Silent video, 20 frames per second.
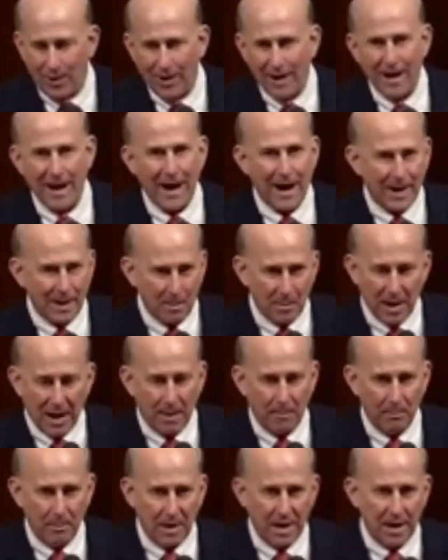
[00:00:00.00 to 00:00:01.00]
very
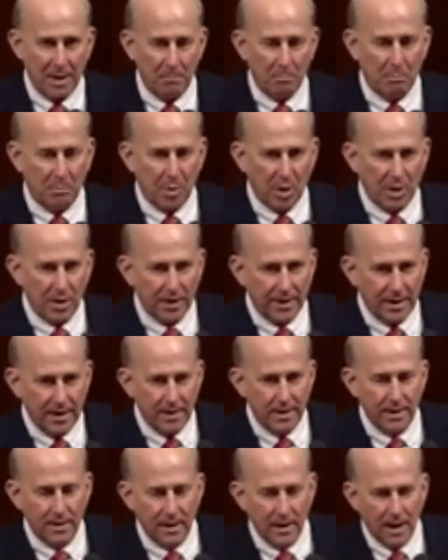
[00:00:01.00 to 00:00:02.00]
small. I didn't start
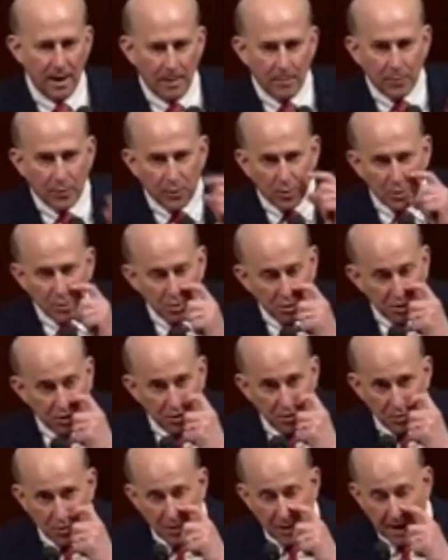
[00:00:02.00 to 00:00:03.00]
growing until
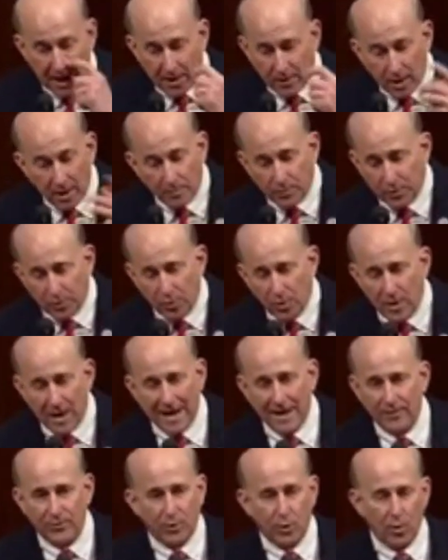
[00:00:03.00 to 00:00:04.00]
high school of
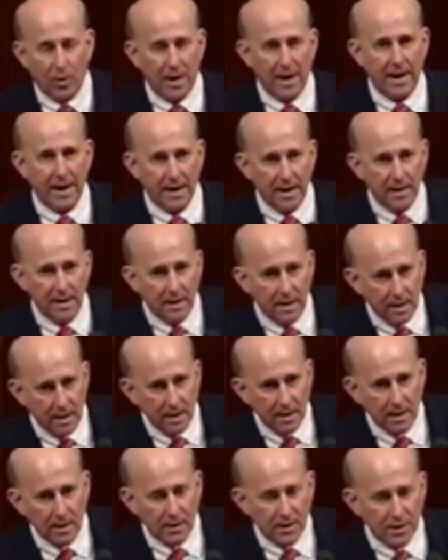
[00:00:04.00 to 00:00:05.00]
any size.
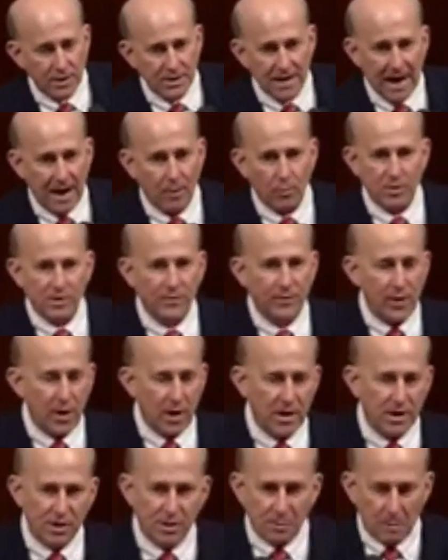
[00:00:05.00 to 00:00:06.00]
May have
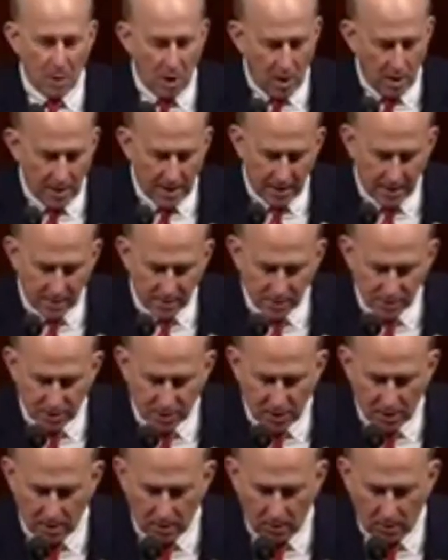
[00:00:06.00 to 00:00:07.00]
been the smallest guy
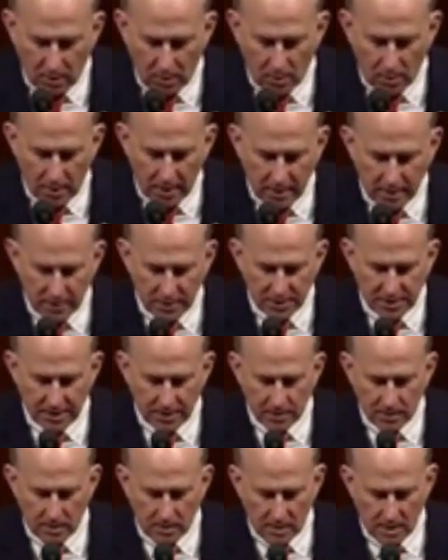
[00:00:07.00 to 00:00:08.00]
on our football
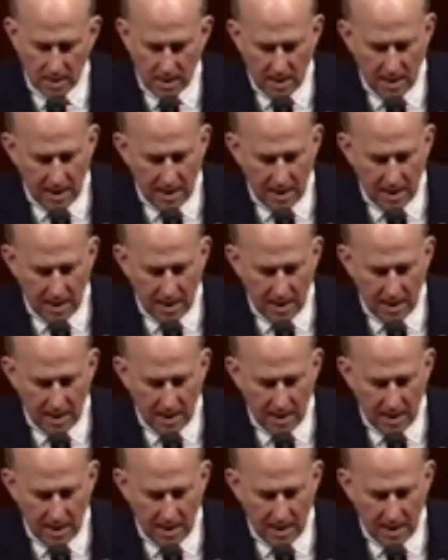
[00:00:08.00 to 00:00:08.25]
team